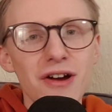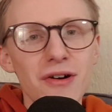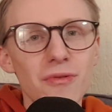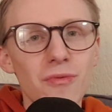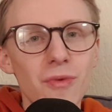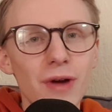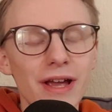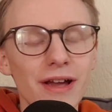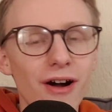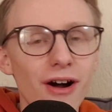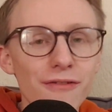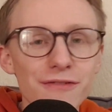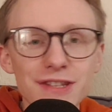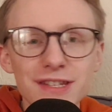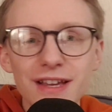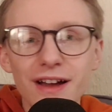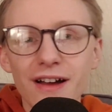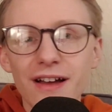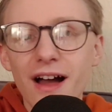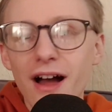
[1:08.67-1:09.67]
We
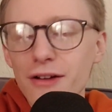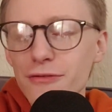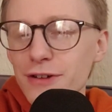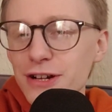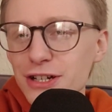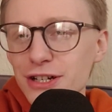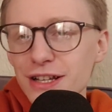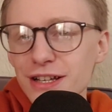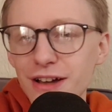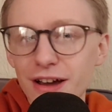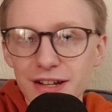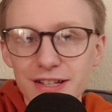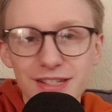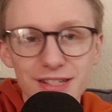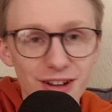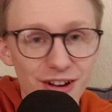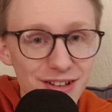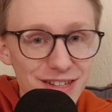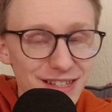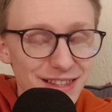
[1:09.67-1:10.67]
obviously, I originally kind of
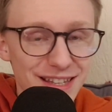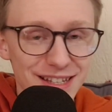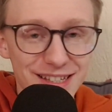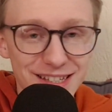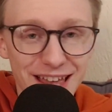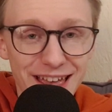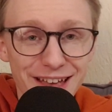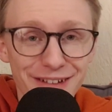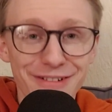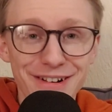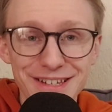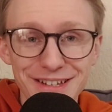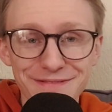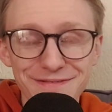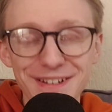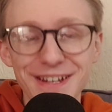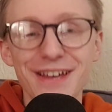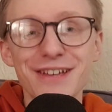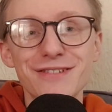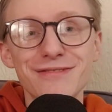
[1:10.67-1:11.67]
started this series of
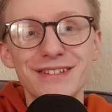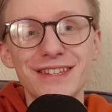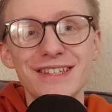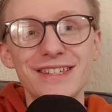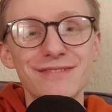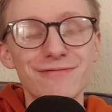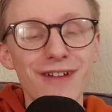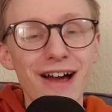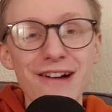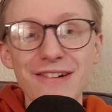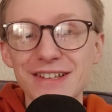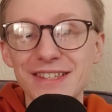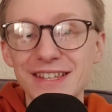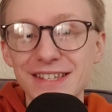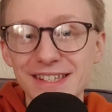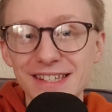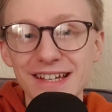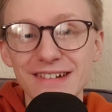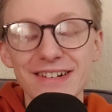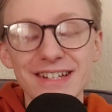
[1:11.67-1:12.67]
videos with this Where Is the
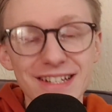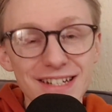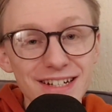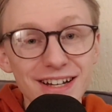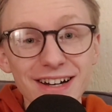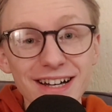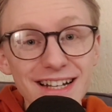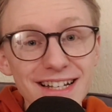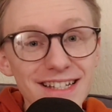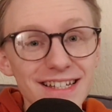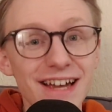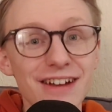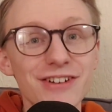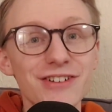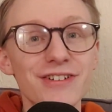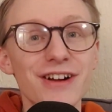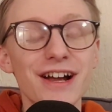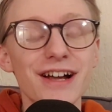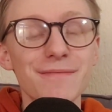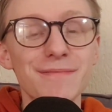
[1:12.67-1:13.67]
Series 9
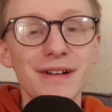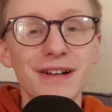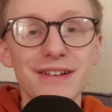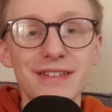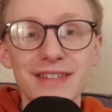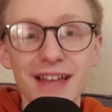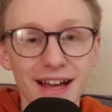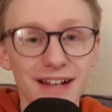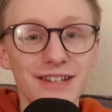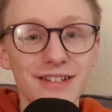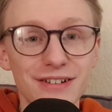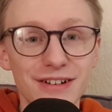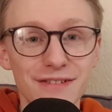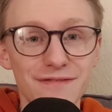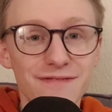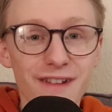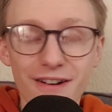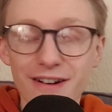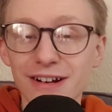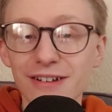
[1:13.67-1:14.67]
soundtrack, because that took a
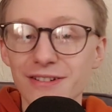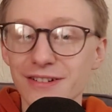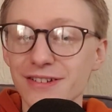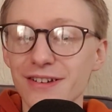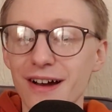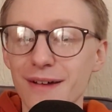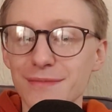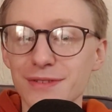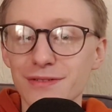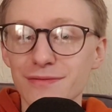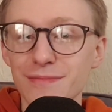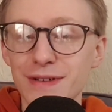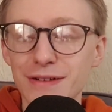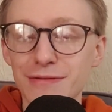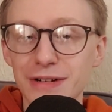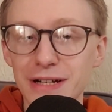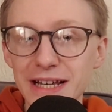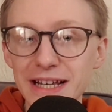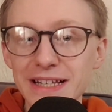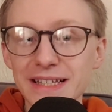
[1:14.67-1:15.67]
very long time to be
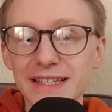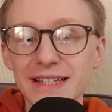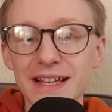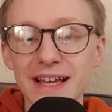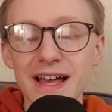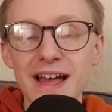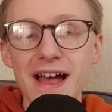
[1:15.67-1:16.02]
released.